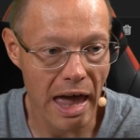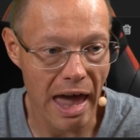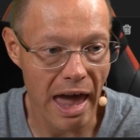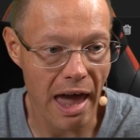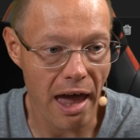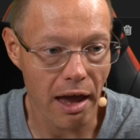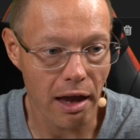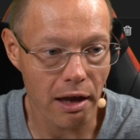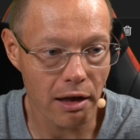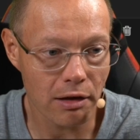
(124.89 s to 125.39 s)

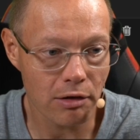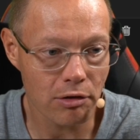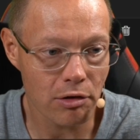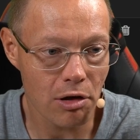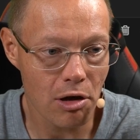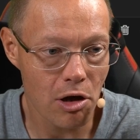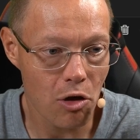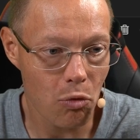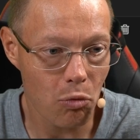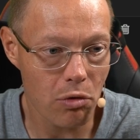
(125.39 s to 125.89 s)
And
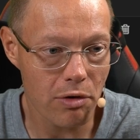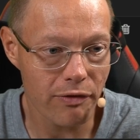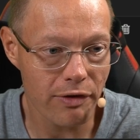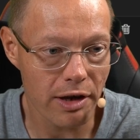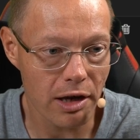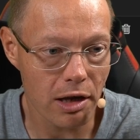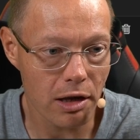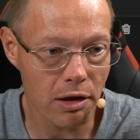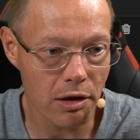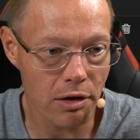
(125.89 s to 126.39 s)

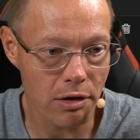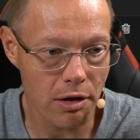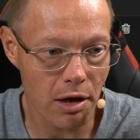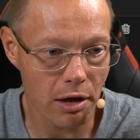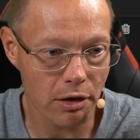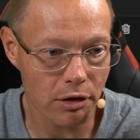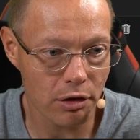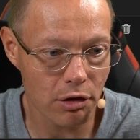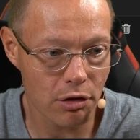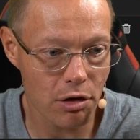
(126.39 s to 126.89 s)
within
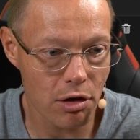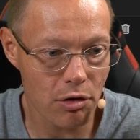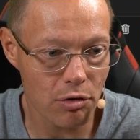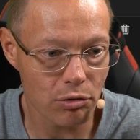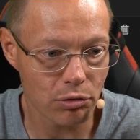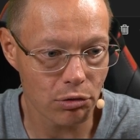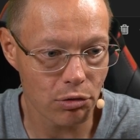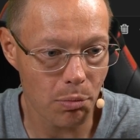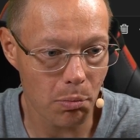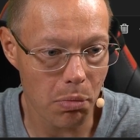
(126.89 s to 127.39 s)
that
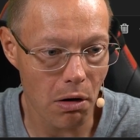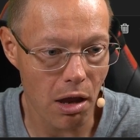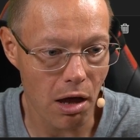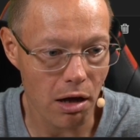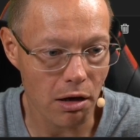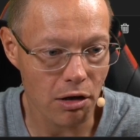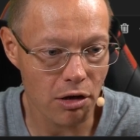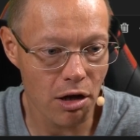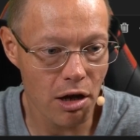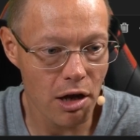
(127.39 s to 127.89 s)
code
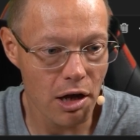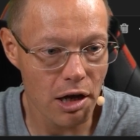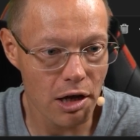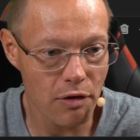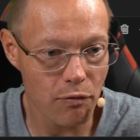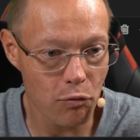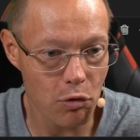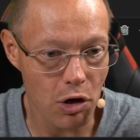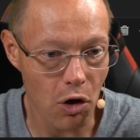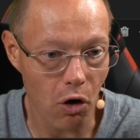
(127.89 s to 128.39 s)
block
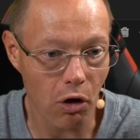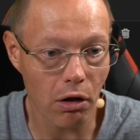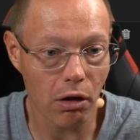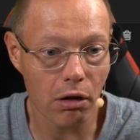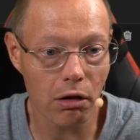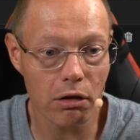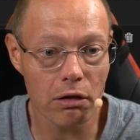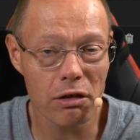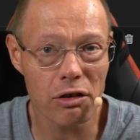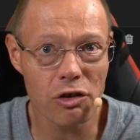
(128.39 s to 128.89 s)
we
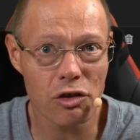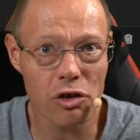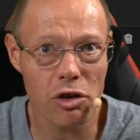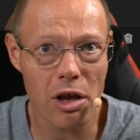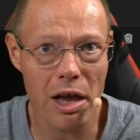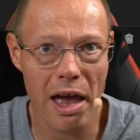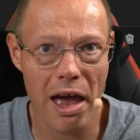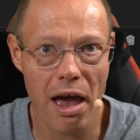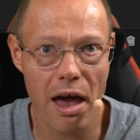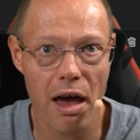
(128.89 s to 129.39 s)
also
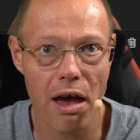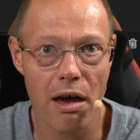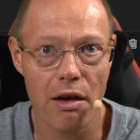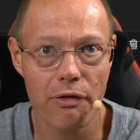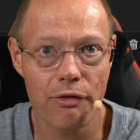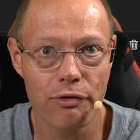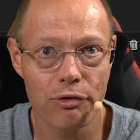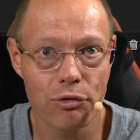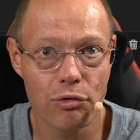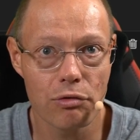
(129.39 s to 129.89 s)

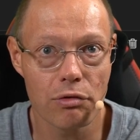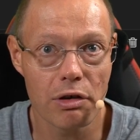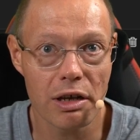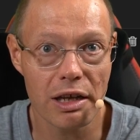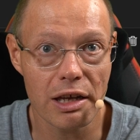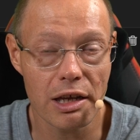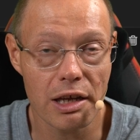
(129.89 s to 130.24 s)
have to